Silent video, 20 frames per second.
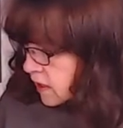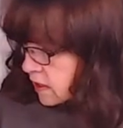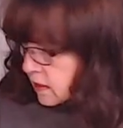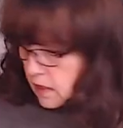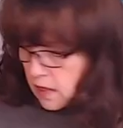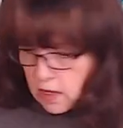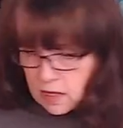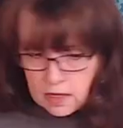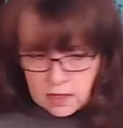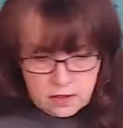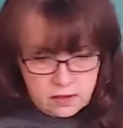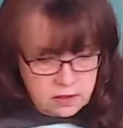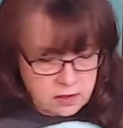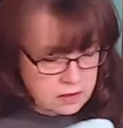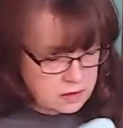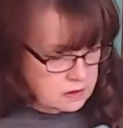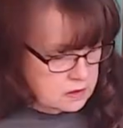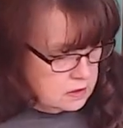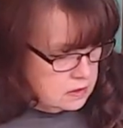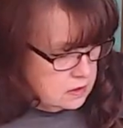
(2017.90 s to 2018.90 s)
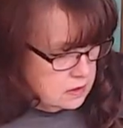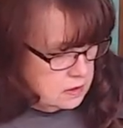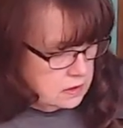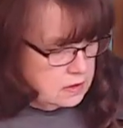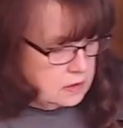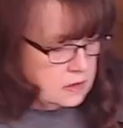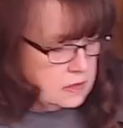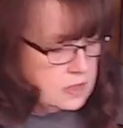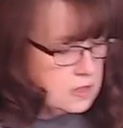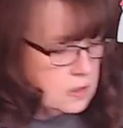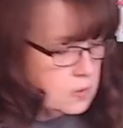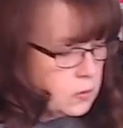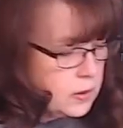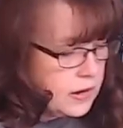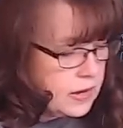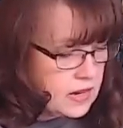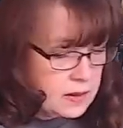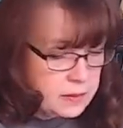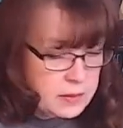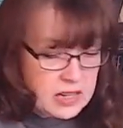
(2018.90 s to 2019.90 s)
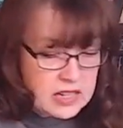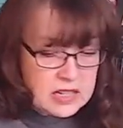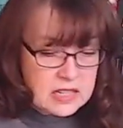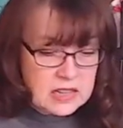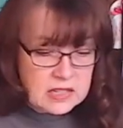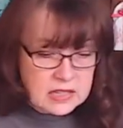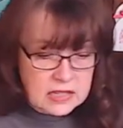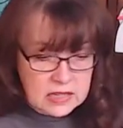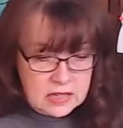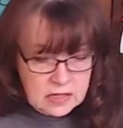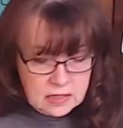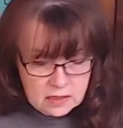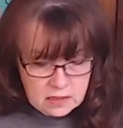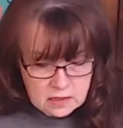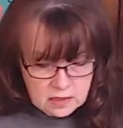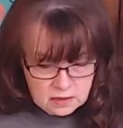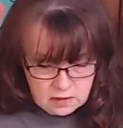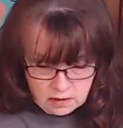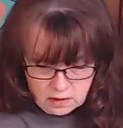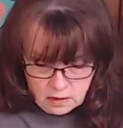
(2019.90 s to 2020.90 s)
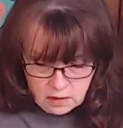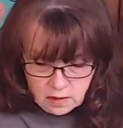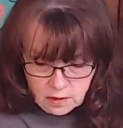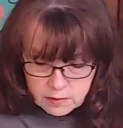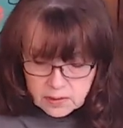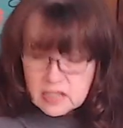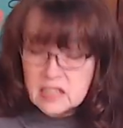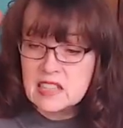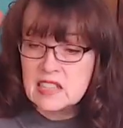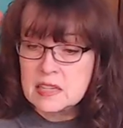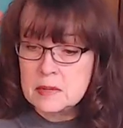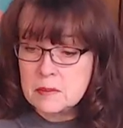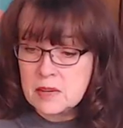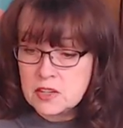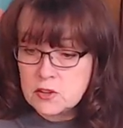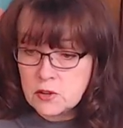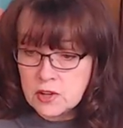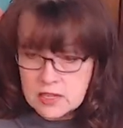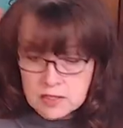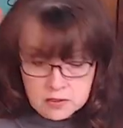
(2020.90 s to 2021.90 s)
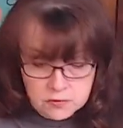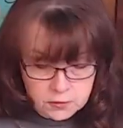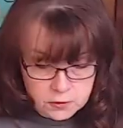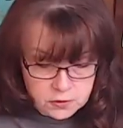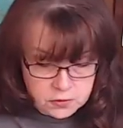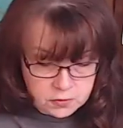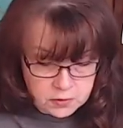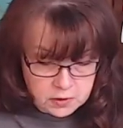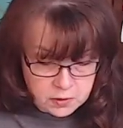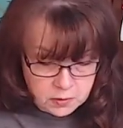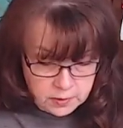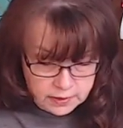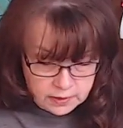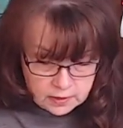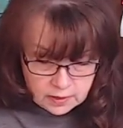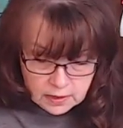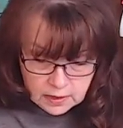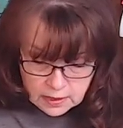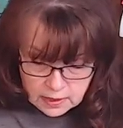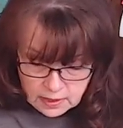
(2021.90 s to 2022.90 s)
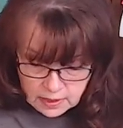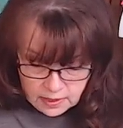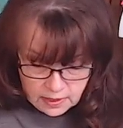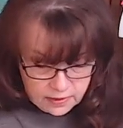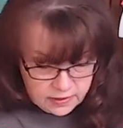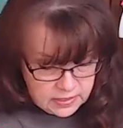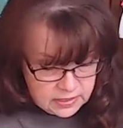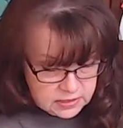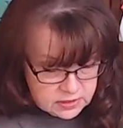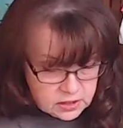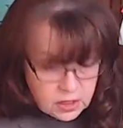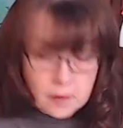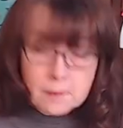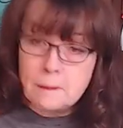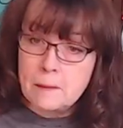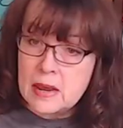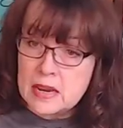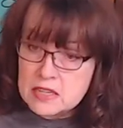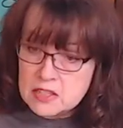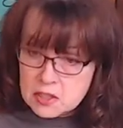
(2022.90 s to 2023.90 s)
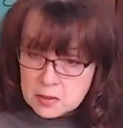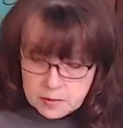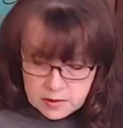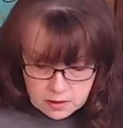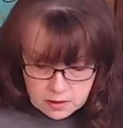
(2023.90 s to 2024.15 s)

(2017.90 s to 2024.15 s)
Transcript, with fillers: not get it wet. I'm going to clean. I'm going to clean my transfers real quick. These are meant to be